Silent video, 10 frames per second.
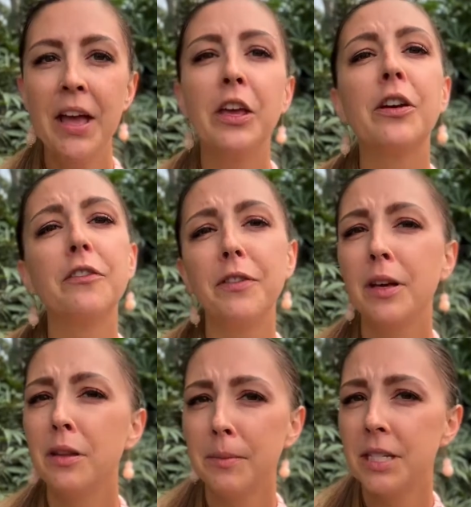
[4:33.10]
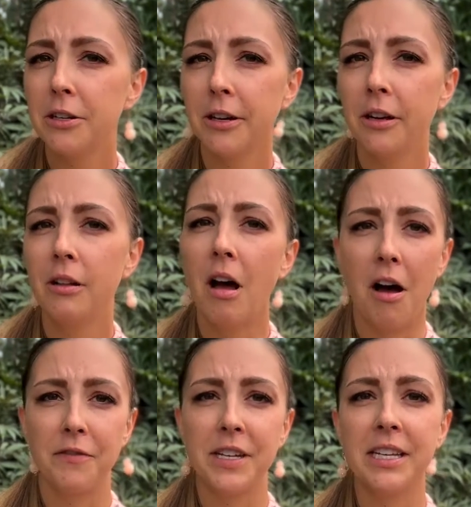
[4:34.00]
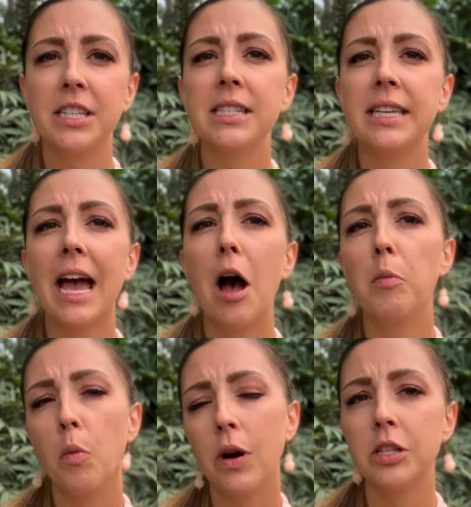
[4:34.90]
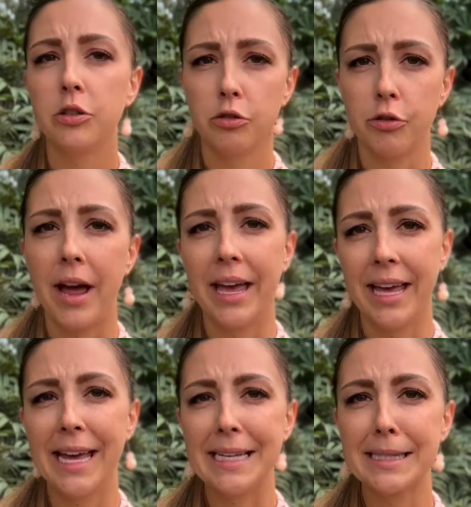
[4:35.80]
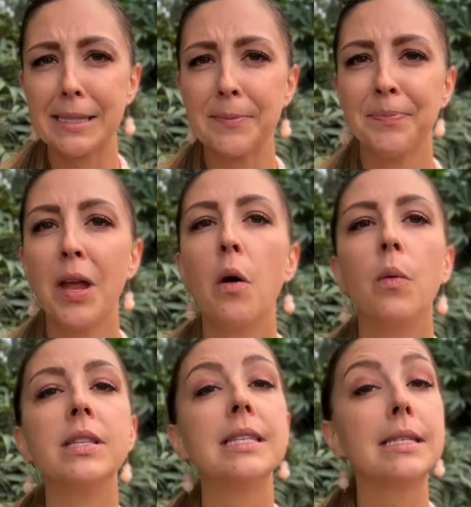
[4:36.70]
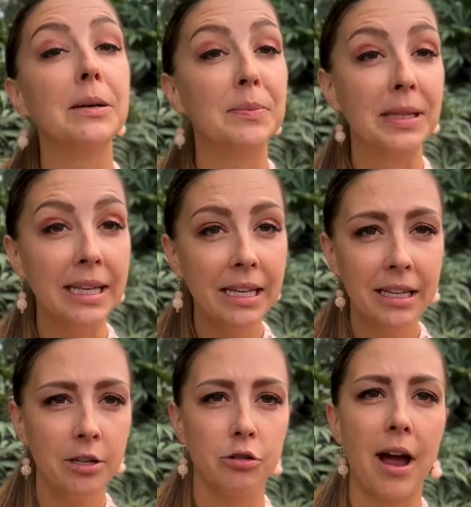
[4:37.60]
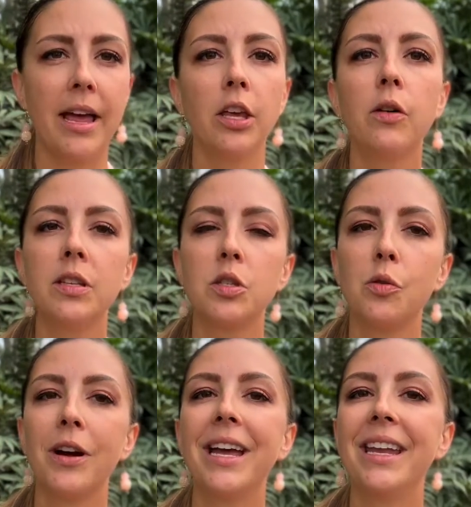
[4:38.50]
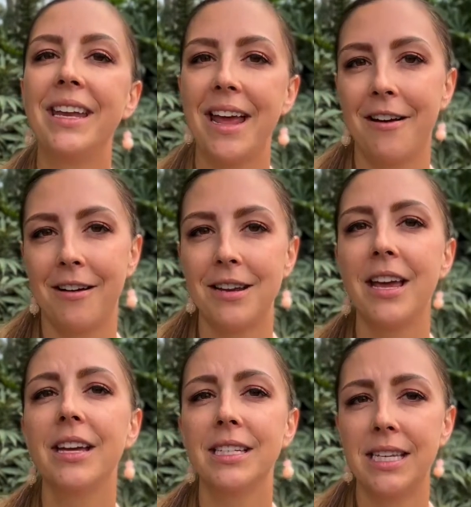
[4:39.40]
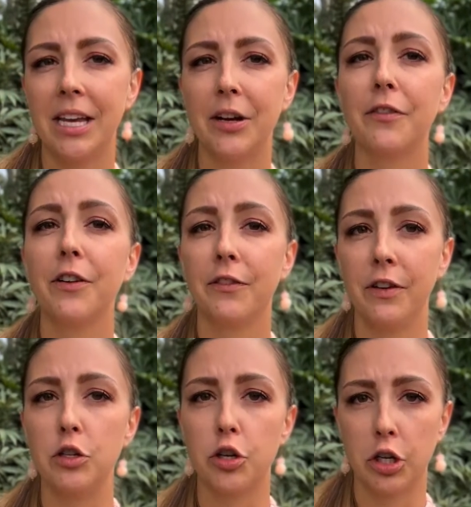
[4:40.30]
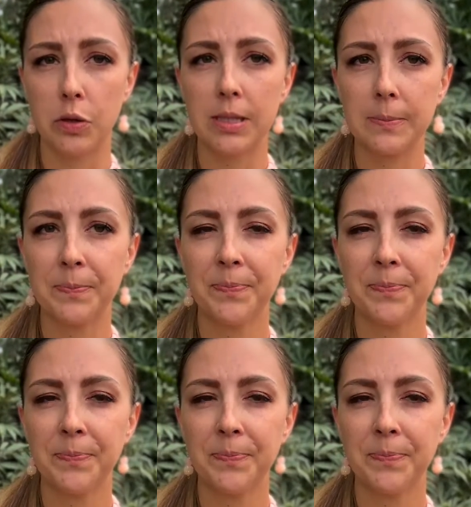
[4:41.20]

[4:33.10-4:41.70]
You can feel the material often to see how moist or dry it is. Once it's completely dry, you can store it in an airtight container for future use.